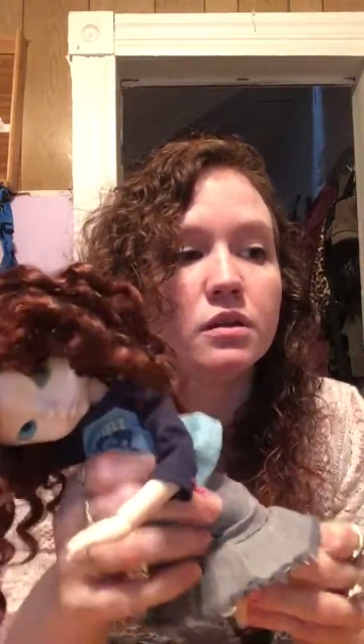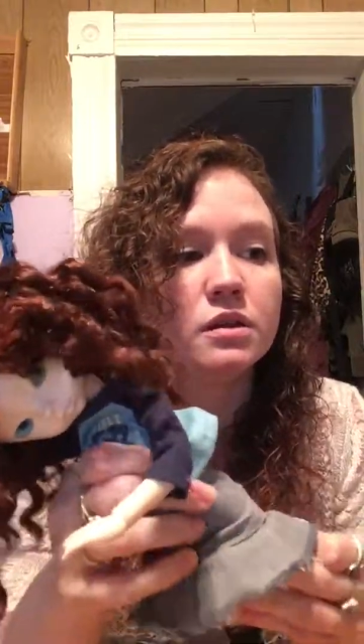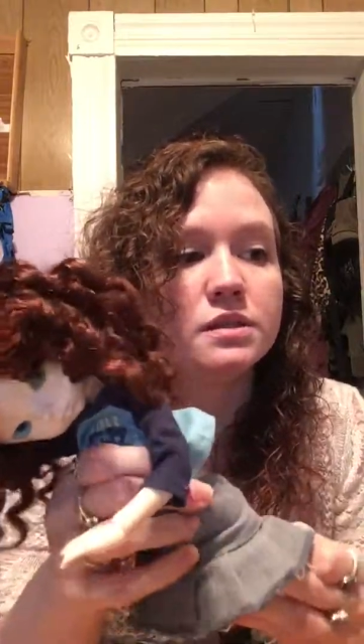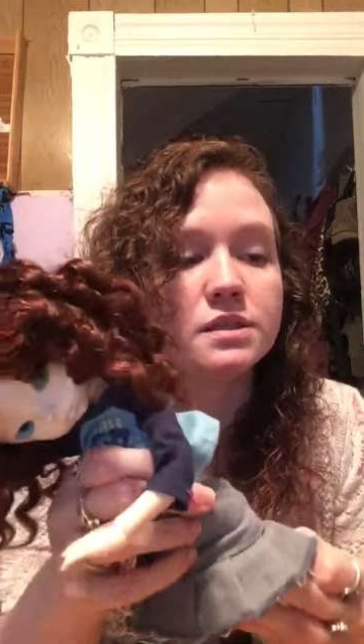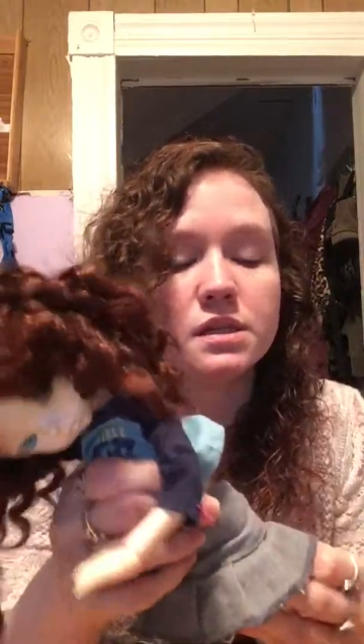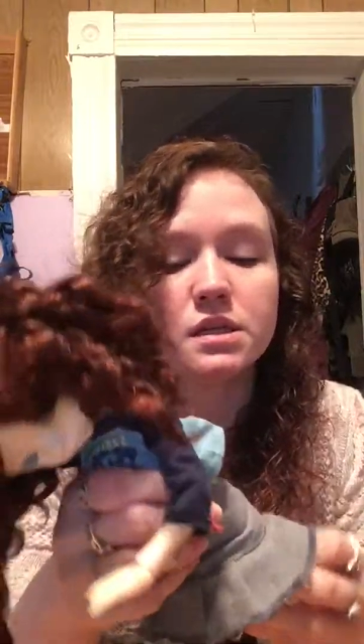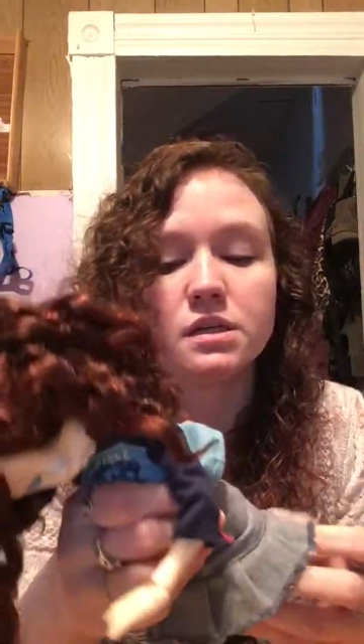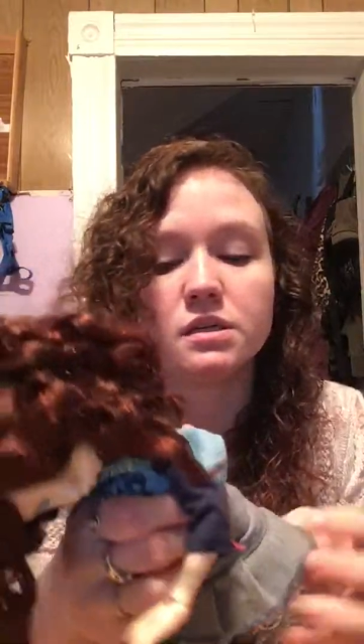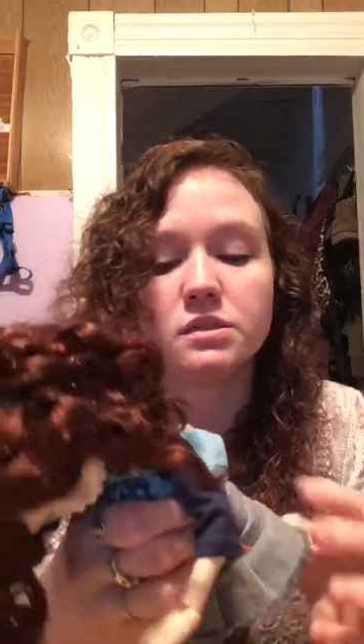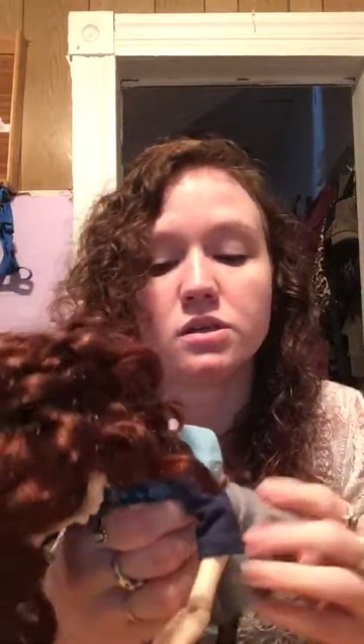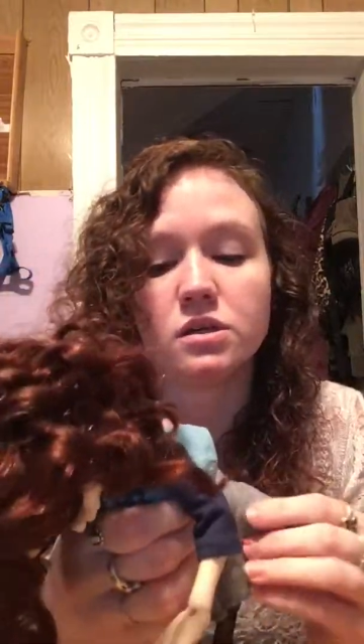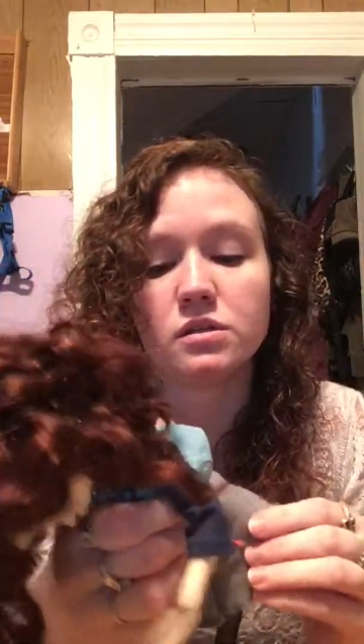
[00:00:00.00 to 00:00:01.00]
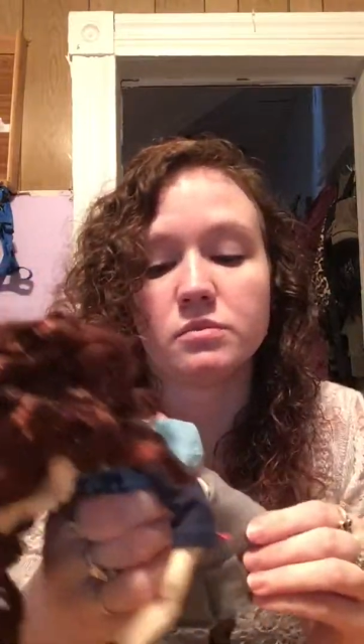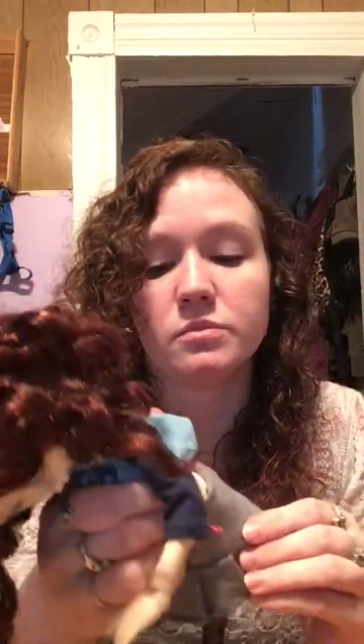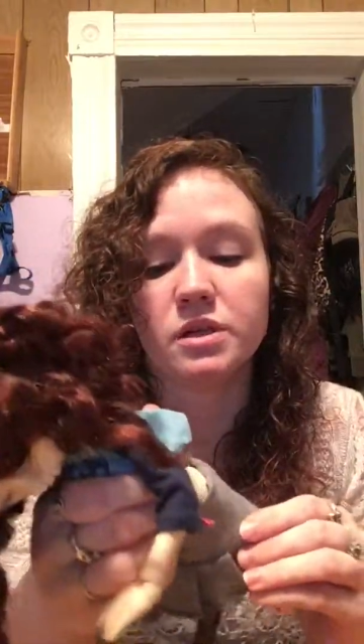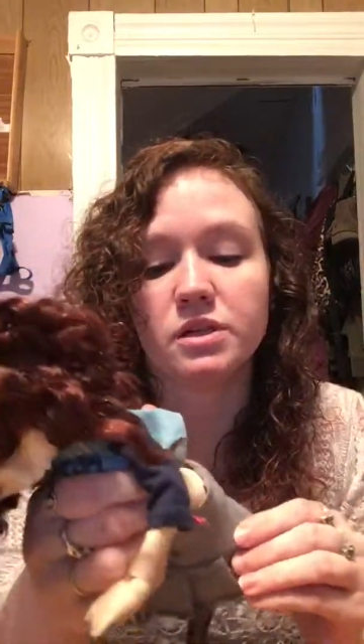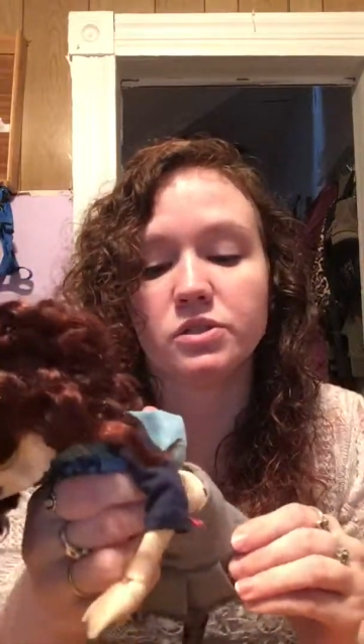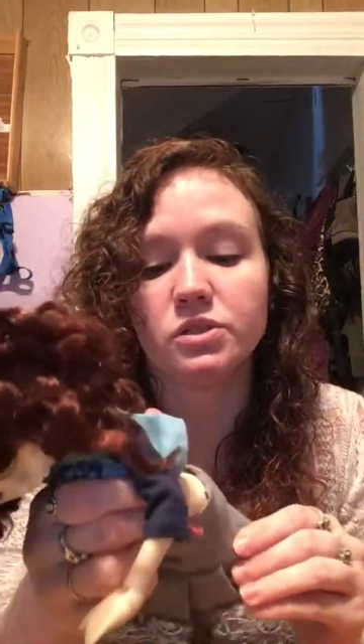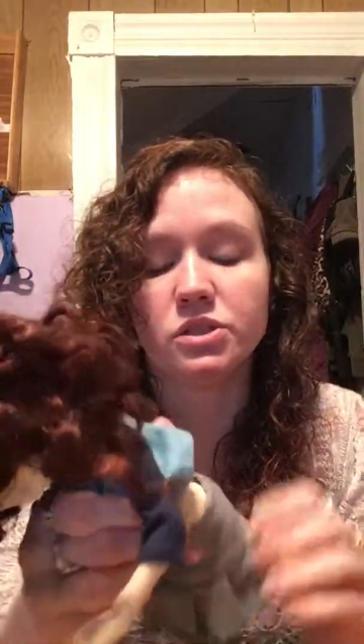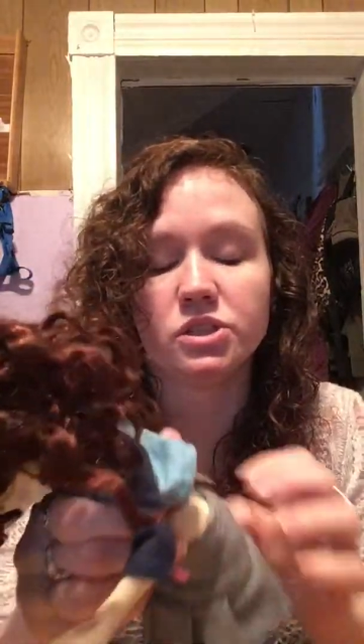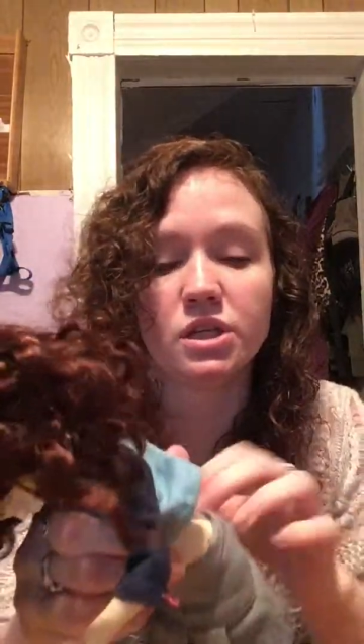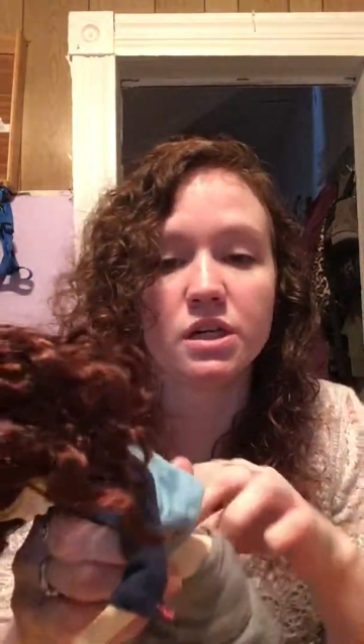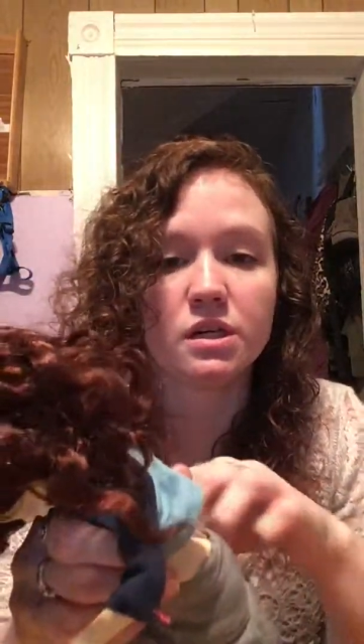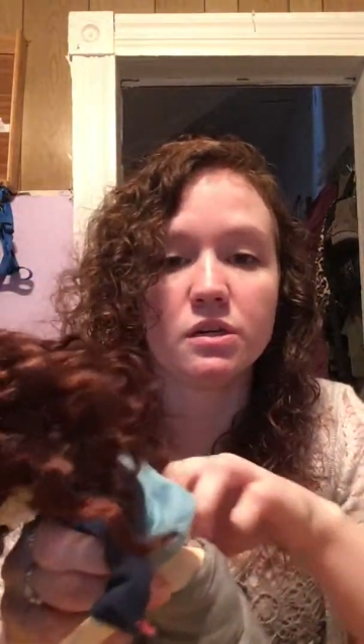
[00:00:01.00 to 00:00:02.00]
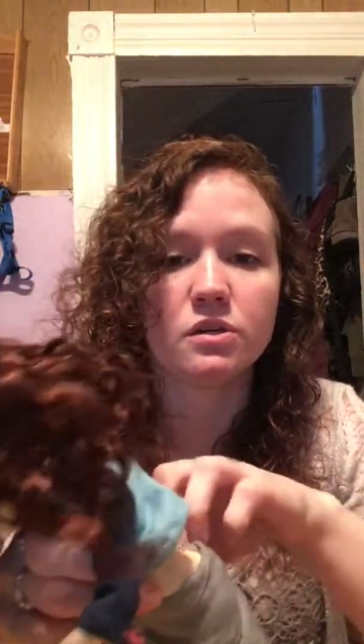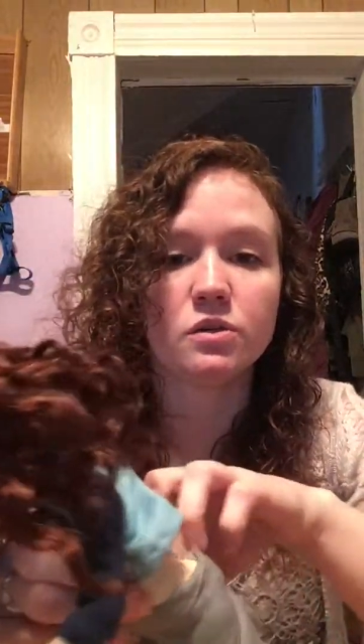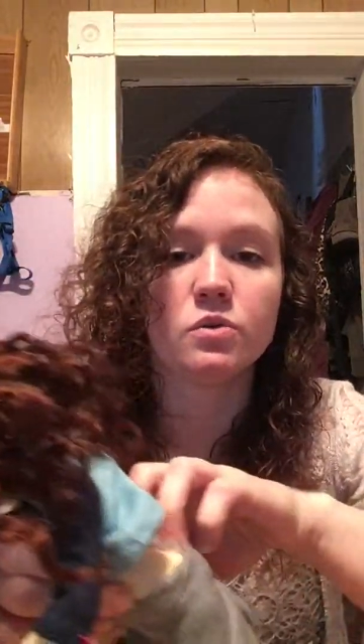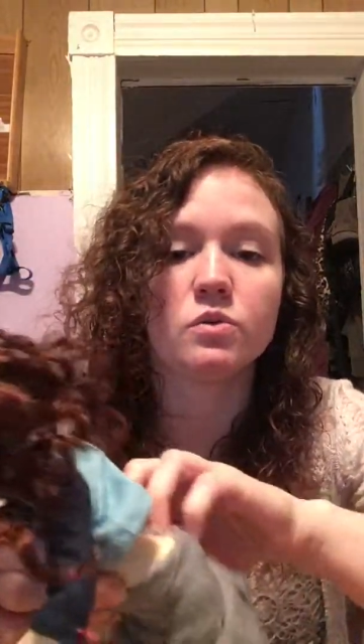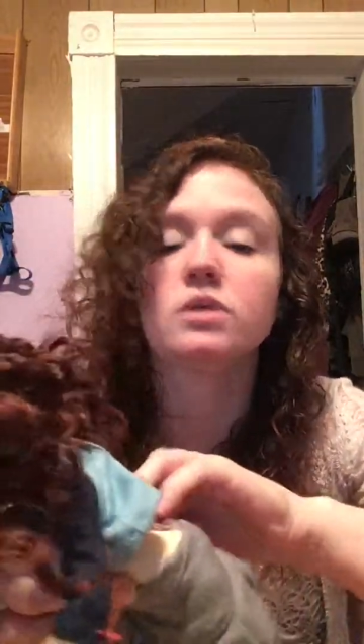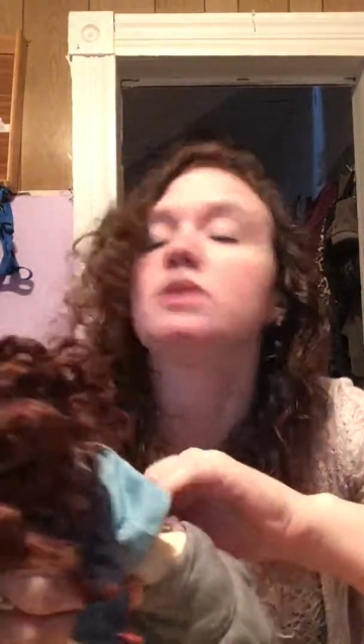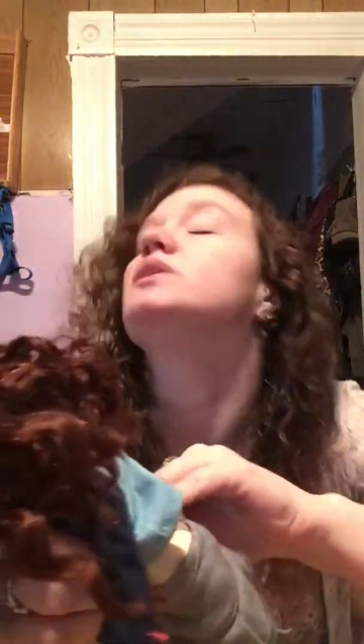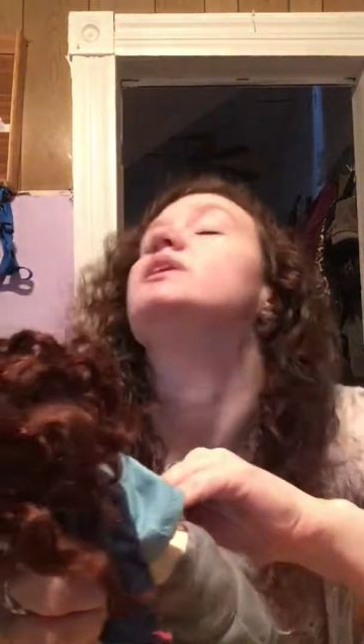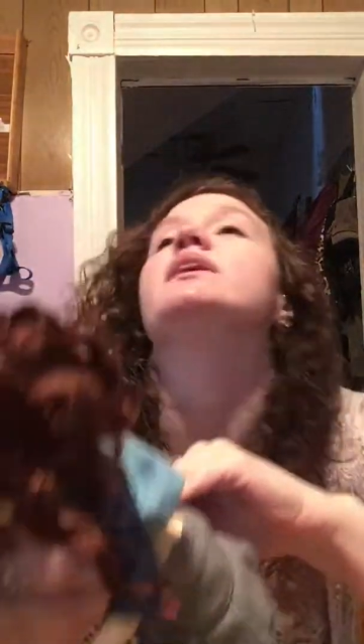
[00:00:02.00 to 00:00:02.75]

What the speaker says: It's a Dollzone Trisha head on